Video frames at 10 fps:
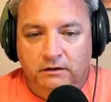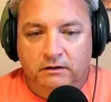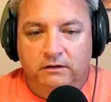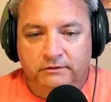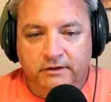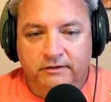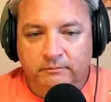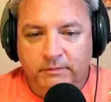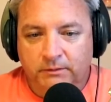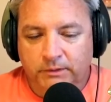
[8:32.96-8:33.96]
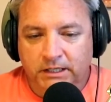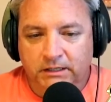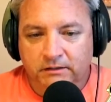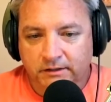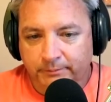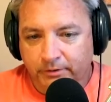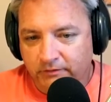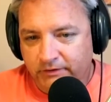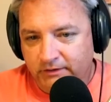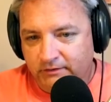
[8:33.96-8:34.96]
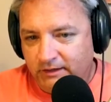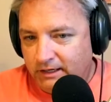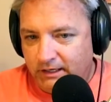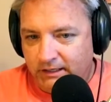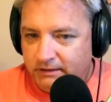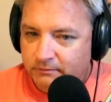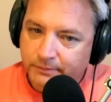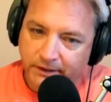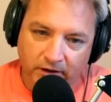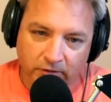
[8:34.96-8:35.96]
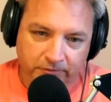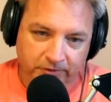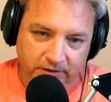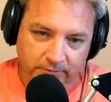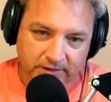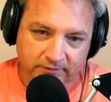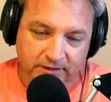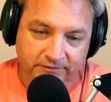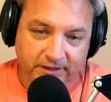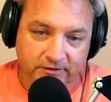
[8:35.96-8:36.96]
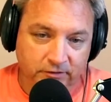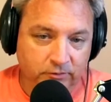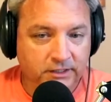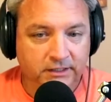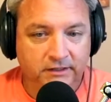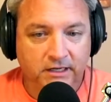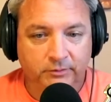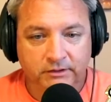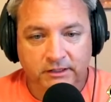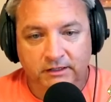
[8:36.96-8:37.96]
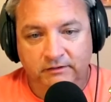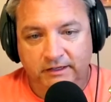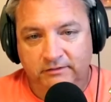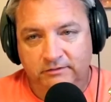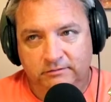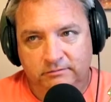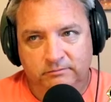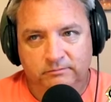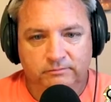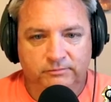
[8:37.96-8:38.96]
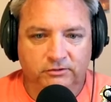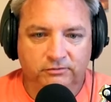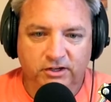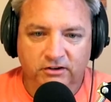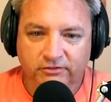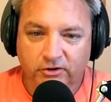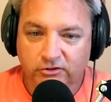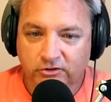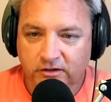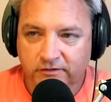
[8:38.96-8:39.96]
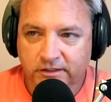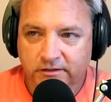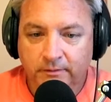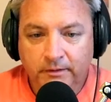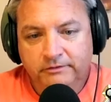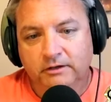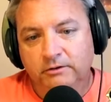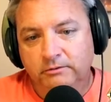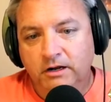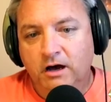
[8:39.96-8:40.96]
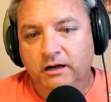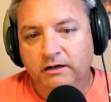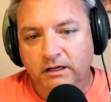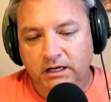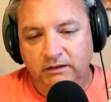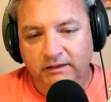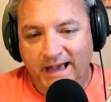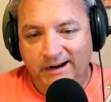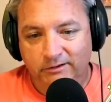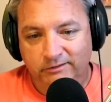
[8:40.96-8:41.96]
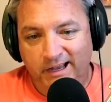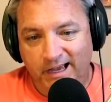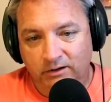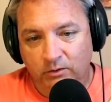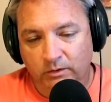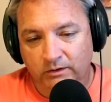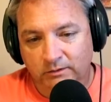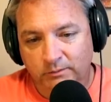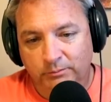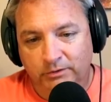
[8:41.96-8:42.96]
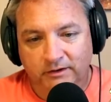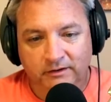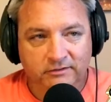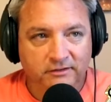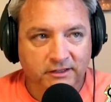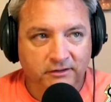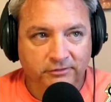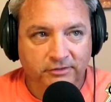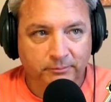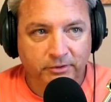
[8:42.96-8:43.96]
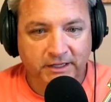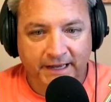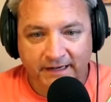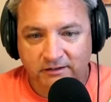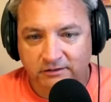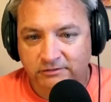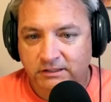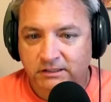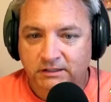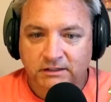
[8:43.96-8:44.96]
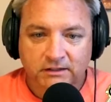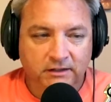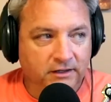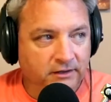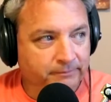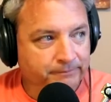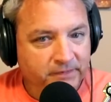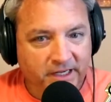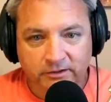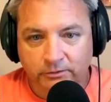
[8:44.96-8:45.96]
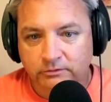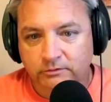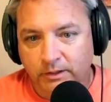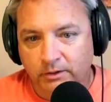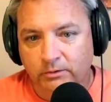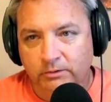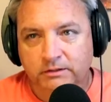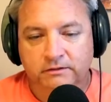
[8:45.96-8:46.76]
It doesn't make me impervious to getting it, but hopefully it means that if I do get it, I would get a less severe version of it. I'm also not in any of the at-risk categories. I'm in pretty decent health. I'm pretty active. I don't smoke,